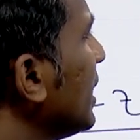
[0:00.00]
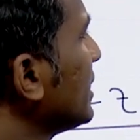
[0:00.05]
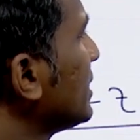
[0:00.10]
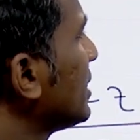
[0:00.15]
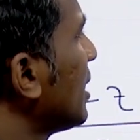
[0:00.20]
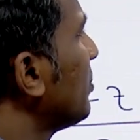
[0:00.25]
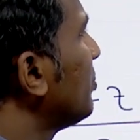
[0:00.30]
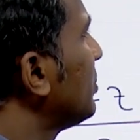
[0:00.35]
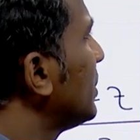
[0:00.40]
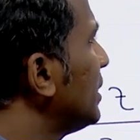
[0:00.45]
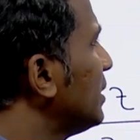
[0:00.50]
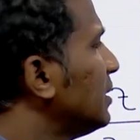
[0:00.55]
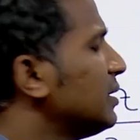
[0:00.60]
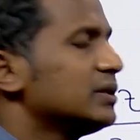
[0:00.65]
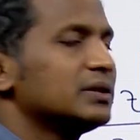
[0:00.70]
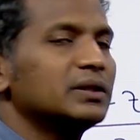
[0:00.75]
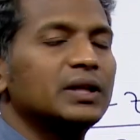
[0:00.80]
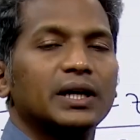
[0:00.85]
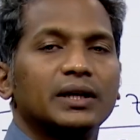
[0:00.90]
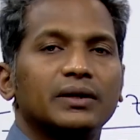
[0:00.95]
example
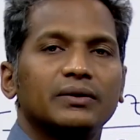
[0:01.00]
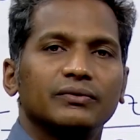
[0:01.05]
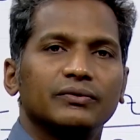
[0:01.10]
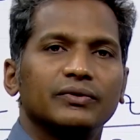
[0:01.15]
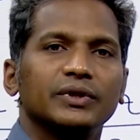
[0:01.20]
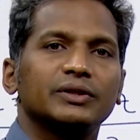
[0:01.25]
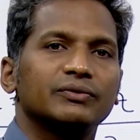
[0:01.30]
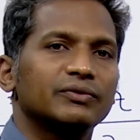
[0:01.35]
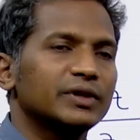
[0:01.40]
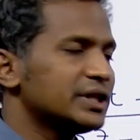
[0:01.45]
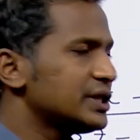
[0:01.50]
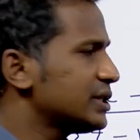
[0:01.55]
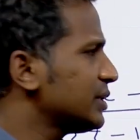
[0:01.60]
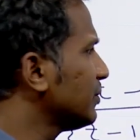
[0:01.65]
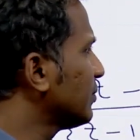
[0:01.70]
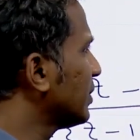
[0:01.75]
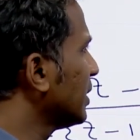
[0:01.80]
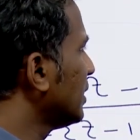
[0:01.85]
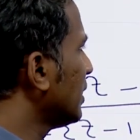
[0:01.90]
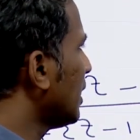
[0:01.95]
that with which you
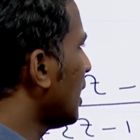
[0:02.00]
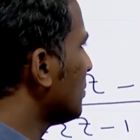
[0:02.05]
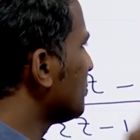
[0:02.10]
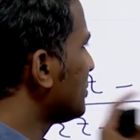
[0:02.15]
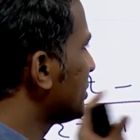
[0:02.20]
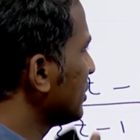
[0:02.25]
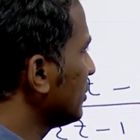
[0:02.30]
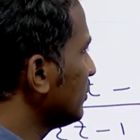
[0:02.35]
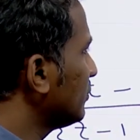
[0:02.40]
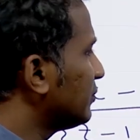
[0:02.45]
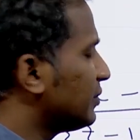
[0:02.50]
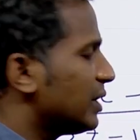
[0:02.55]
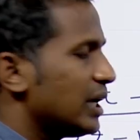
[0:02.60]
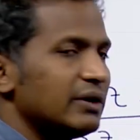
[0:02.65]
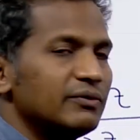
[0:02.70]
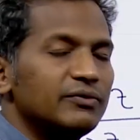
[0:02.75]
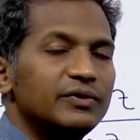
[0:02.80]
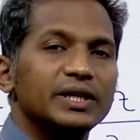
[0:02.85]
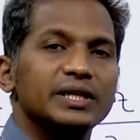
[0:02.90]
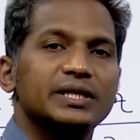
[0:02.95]
can observe
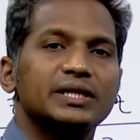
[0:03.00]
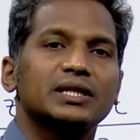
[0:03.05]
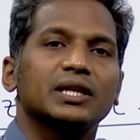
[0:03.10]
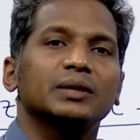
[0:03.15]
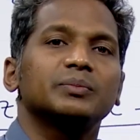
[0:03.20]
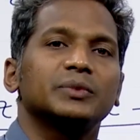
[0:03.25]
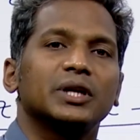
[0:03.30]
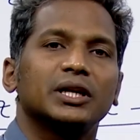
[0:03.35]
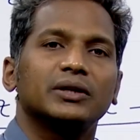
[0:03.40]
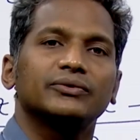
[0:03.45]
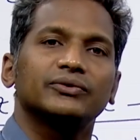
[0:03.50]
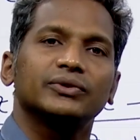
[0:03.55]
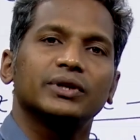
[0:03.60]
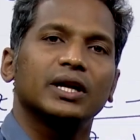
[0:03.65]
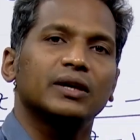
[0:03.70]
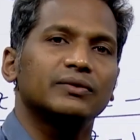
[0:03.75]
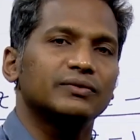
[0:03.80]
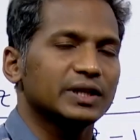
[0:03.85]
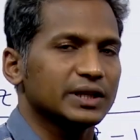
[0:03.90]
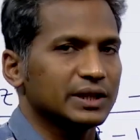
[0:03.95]
every step that we
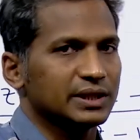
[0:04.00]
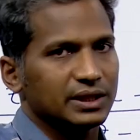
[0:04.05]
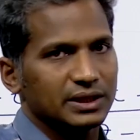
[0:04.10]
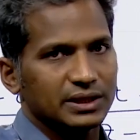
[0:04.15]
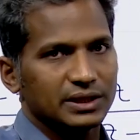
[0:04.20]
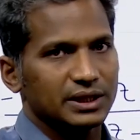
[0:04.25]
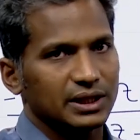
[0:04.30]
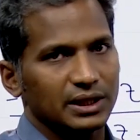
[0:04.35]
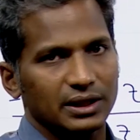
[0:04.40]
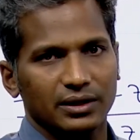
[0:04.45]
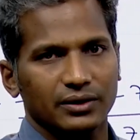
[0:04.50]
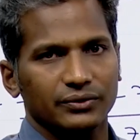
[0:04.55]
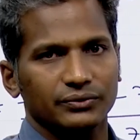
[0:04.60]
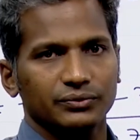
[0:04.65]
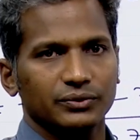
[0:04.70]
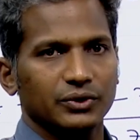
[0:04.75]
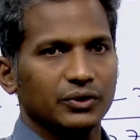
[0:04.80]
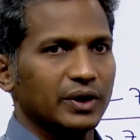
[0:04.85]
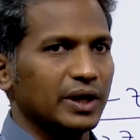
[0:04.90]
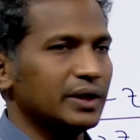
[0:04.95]
have discussed till now,
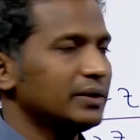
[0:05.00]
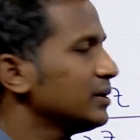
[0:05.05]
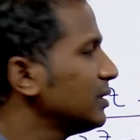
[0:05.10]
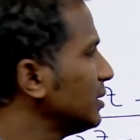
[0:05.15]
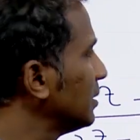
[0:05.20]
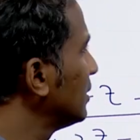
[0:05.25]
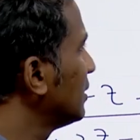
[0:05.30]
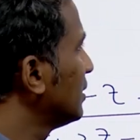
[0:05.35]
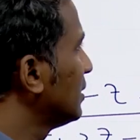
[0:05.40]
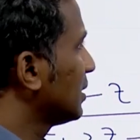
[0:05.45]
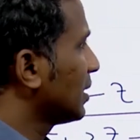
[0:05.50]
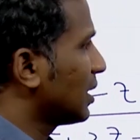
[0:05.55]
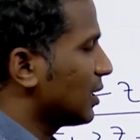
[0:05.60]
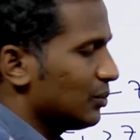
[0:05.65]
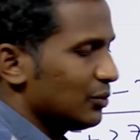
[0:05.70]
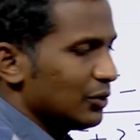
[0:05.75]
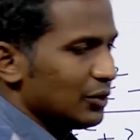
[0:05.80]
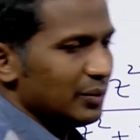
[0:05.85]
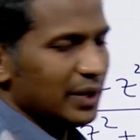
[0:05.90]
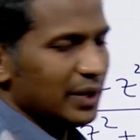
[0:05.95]
okay. Come on,